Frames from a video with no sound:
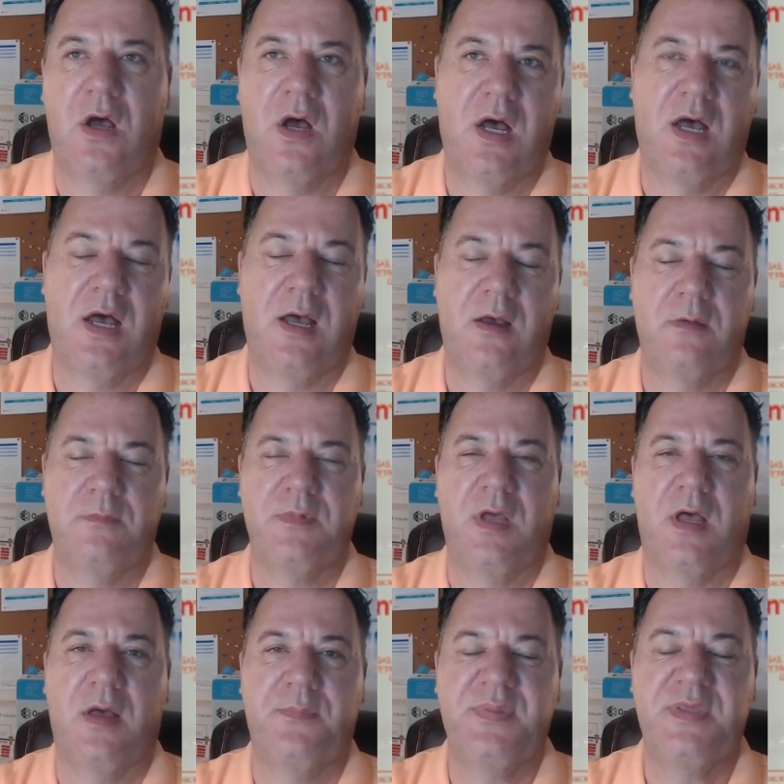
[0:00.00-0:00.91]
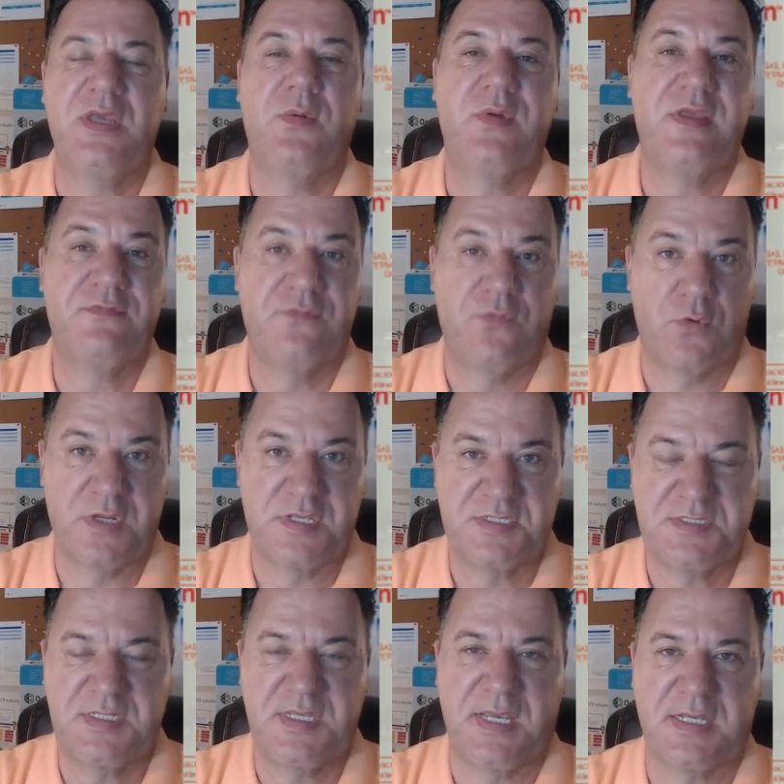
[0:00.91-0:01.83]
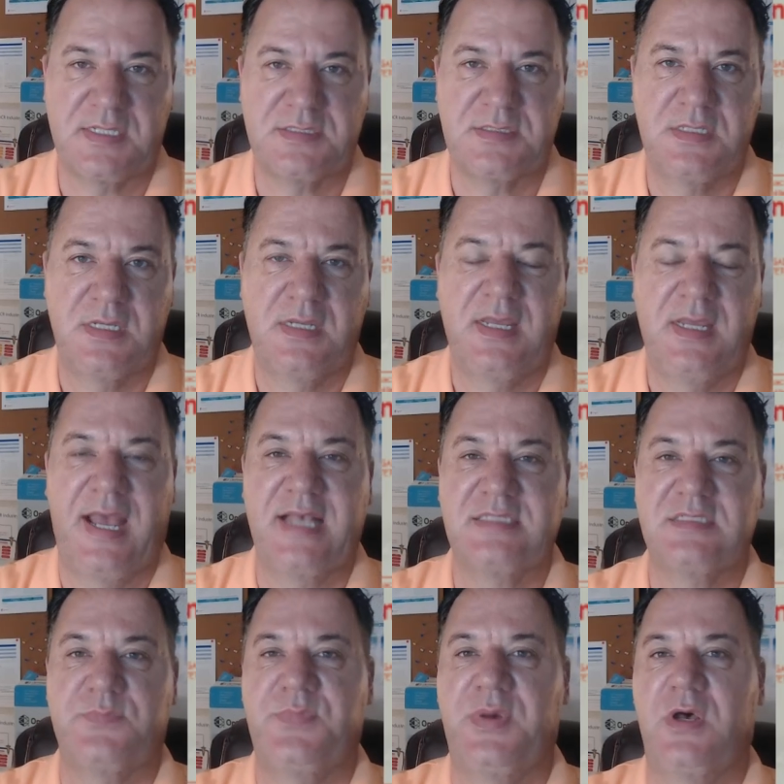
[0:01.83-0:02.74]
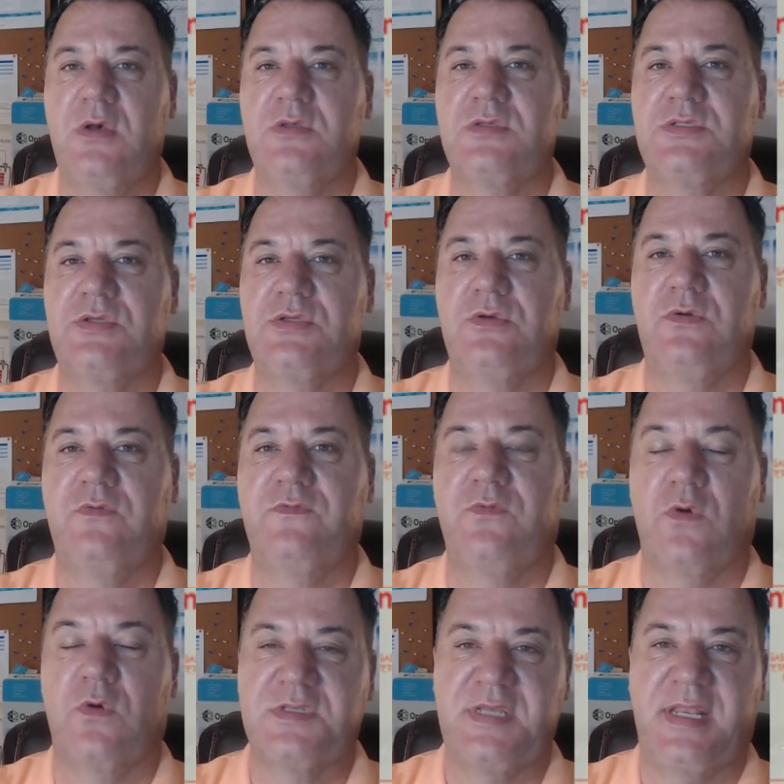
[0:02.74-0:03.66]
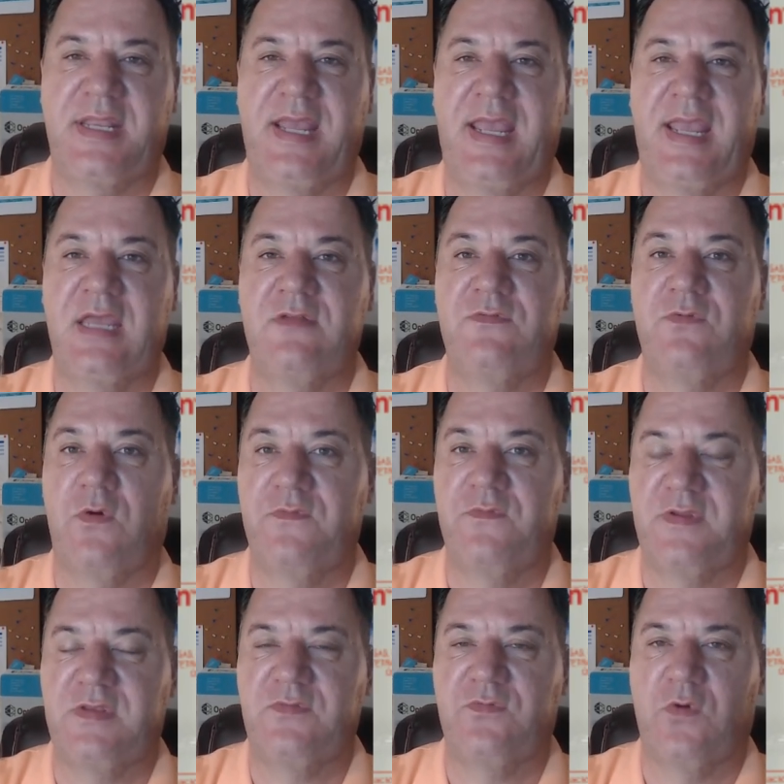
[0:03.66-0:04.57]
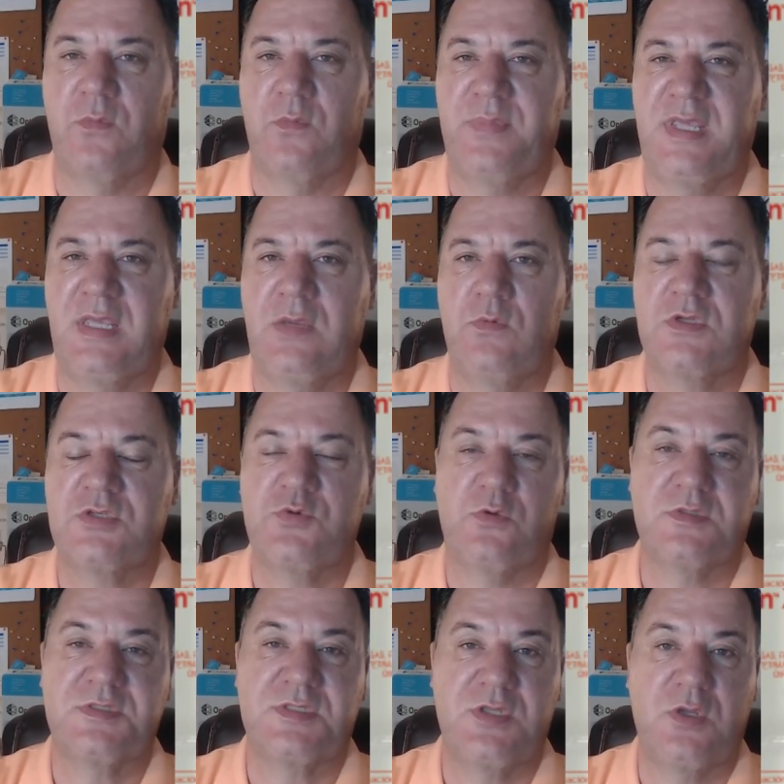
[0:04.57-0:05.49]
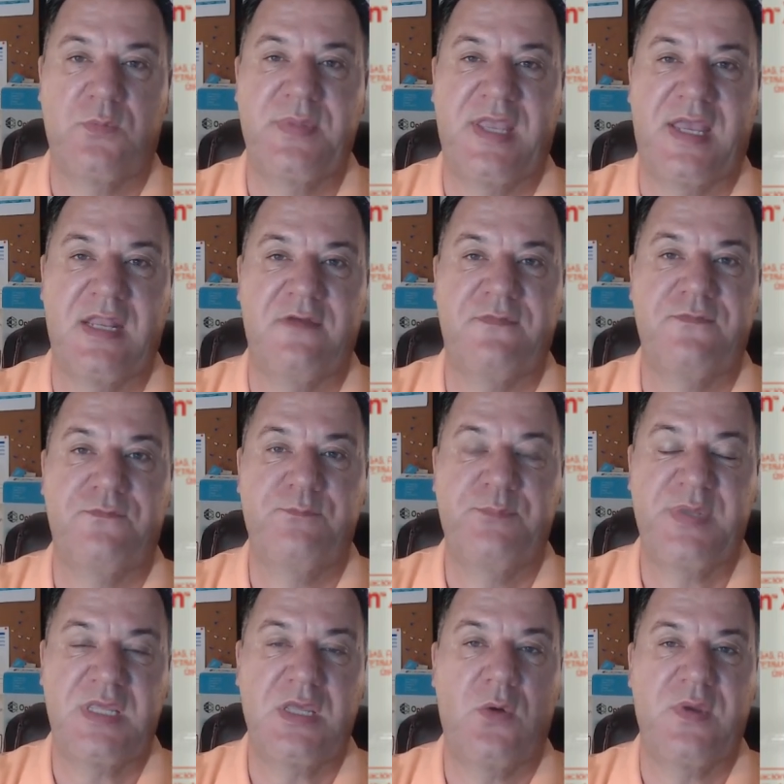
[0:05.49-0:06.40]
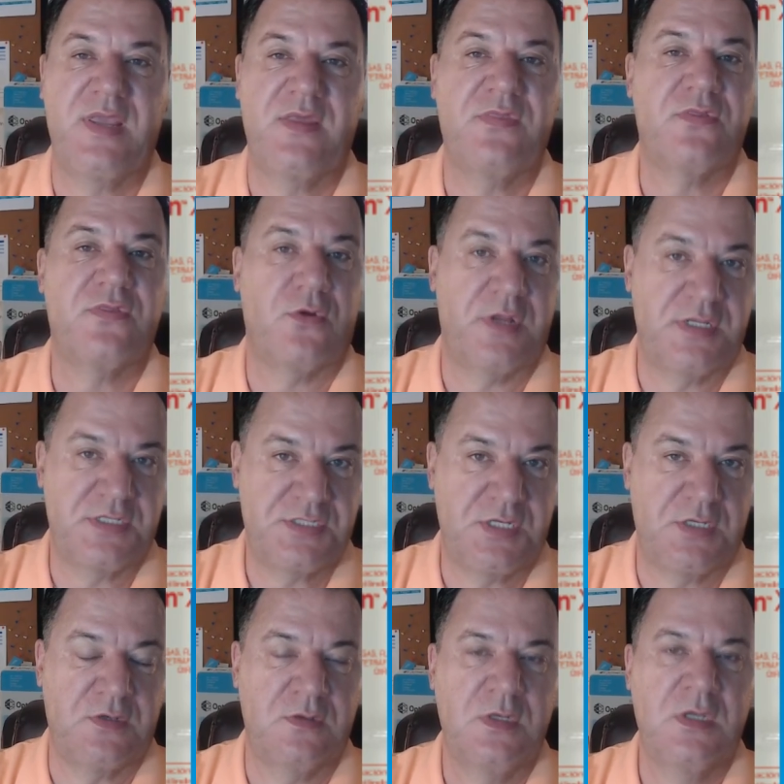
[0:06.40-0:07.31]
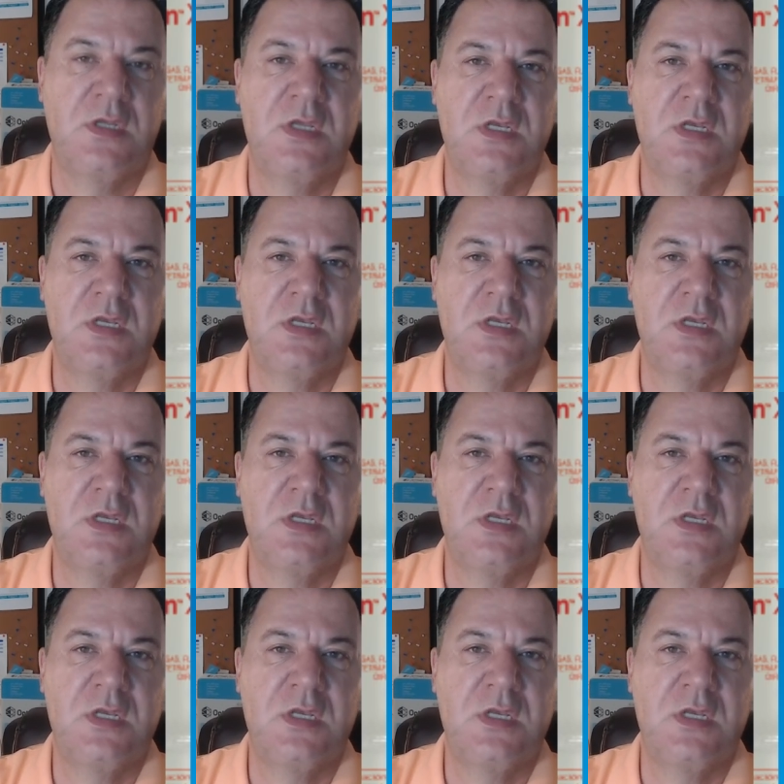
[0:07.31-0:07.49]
POE 46, as opposed to 410A and 454B, which will still be at a POE 32.